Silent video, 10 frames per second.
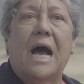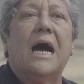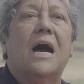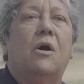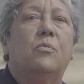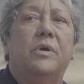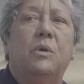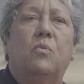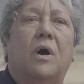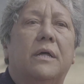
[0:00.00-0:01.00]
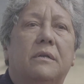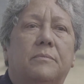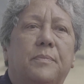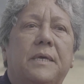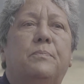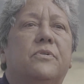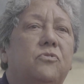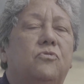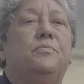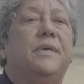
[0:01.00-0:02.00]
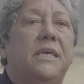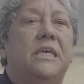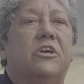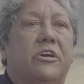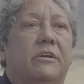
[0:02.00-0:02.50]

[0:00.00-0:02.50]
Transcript: how we want people to be here.